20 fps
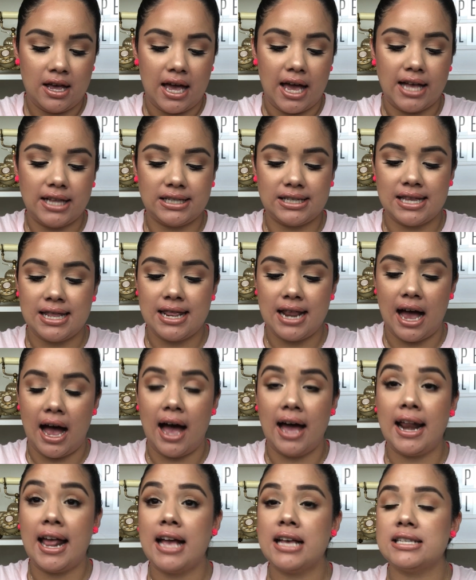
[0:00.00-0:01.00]
It's
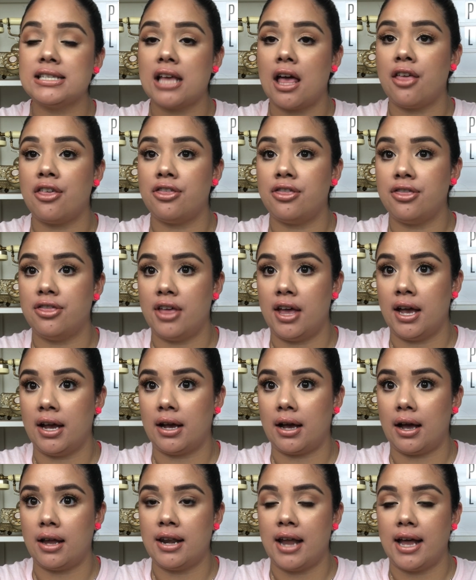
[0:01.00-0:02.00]
not as
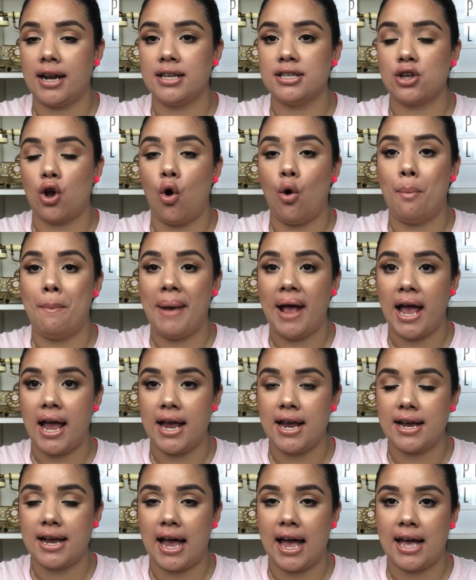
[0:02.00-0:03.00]
thick, not as
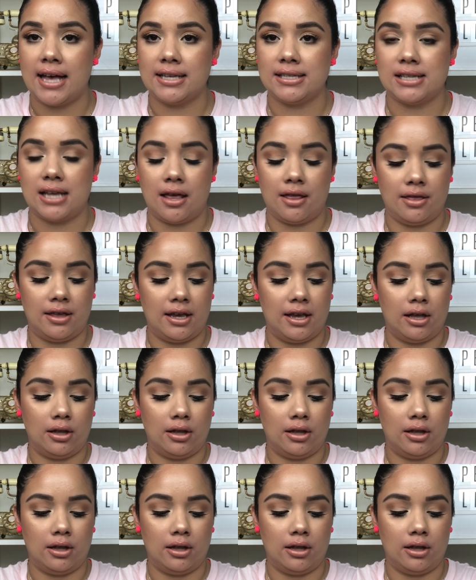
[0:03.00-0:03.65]
opaque as the